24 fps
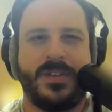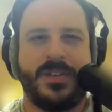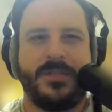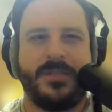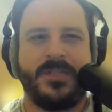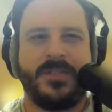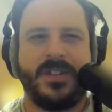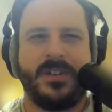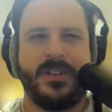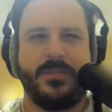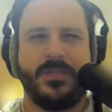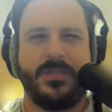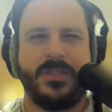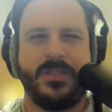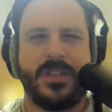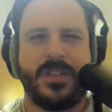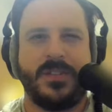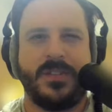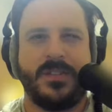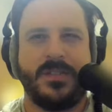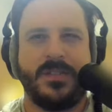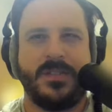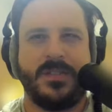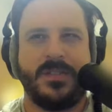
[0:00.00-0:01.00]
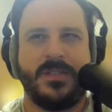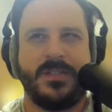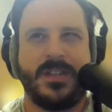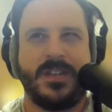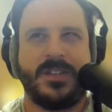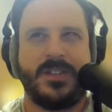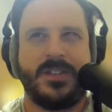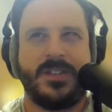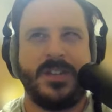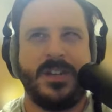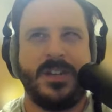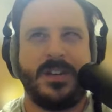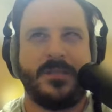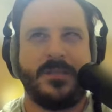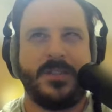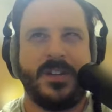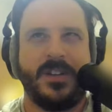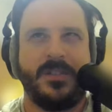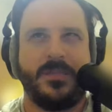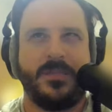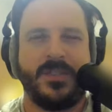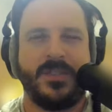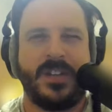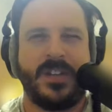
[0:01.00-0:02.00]
I've seen it present 60, and I've seen
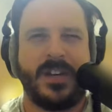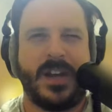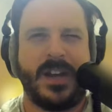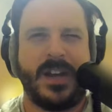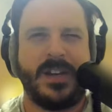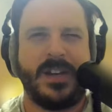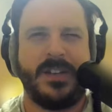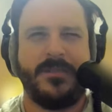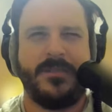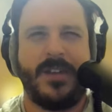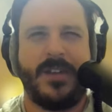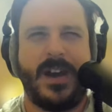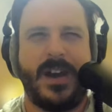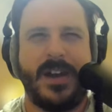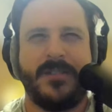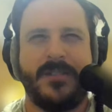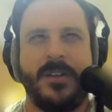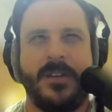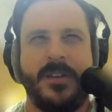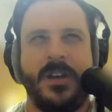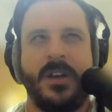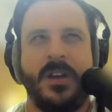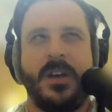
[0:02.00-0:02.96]
it present 95.